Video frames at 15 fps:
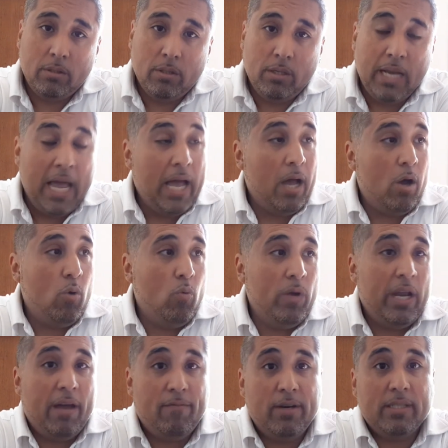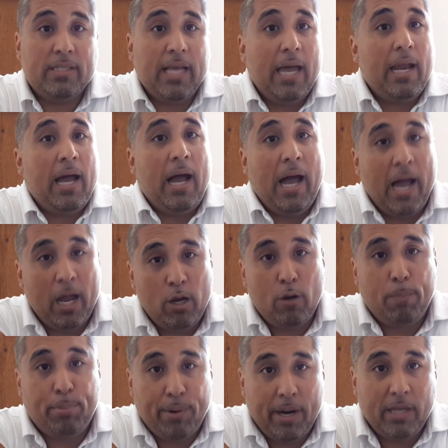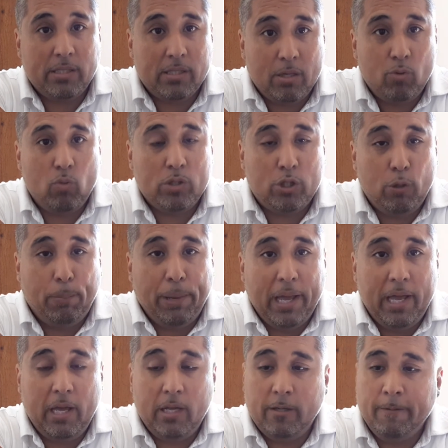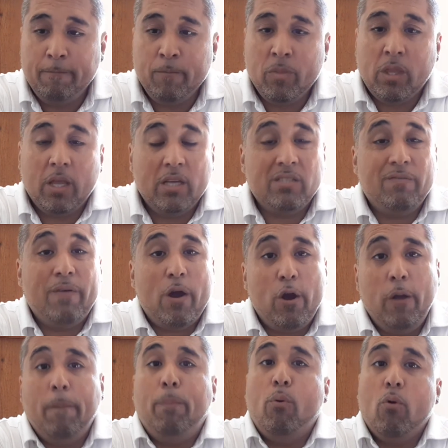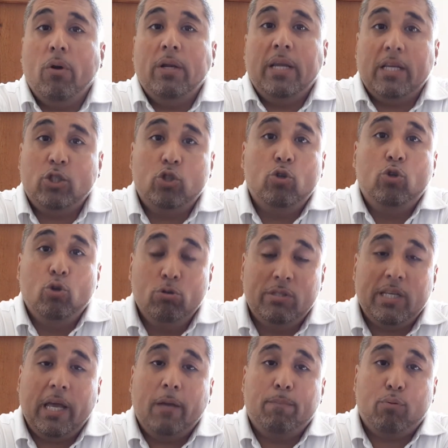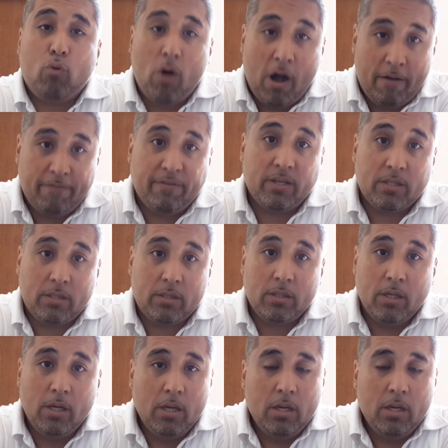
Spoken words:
Now, whenever it's at a higher price than what you paid, it's very important that you do take profits.